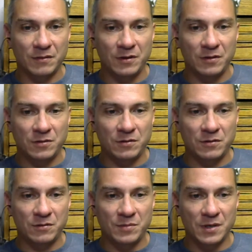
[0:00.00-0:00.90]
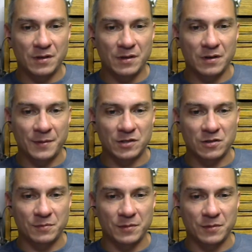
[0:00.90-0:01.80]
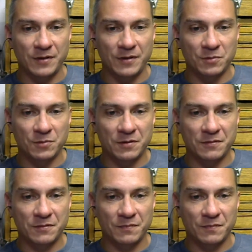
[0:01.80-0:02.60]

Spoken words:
YouTube. I mean, excuse me, Facebook.